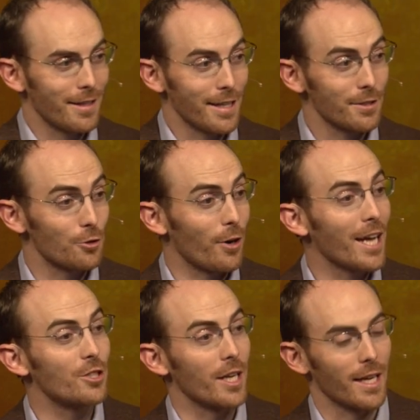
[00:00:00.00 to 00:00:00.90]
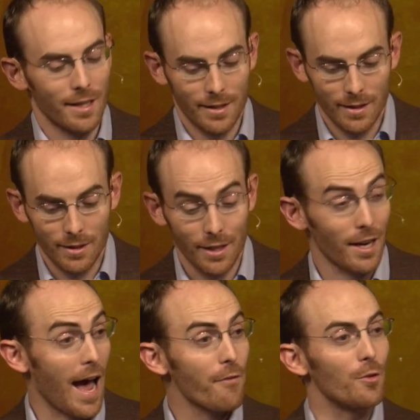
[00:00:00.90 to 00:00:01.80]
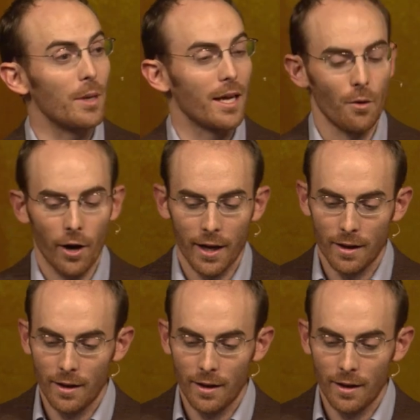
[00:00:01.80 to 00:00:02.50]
isn't a tragedy. It doesn't have to be anyway.